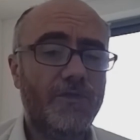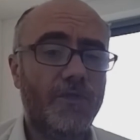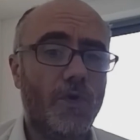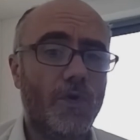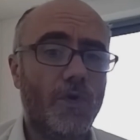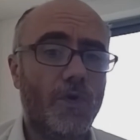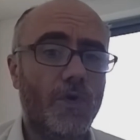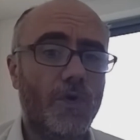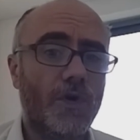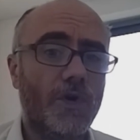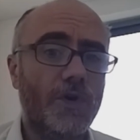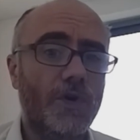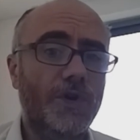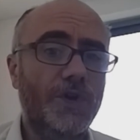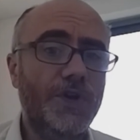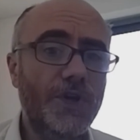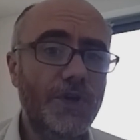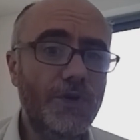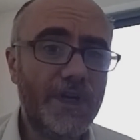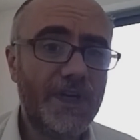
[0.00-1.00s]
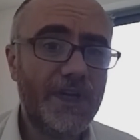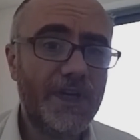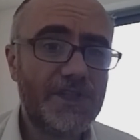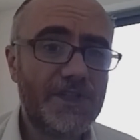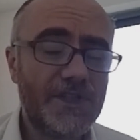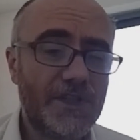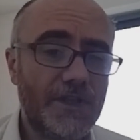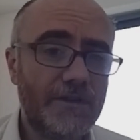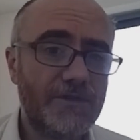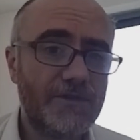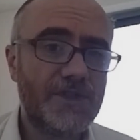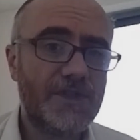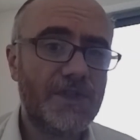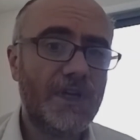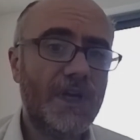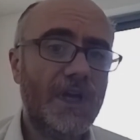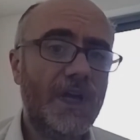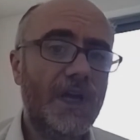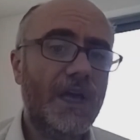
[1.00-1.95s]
for new initiatives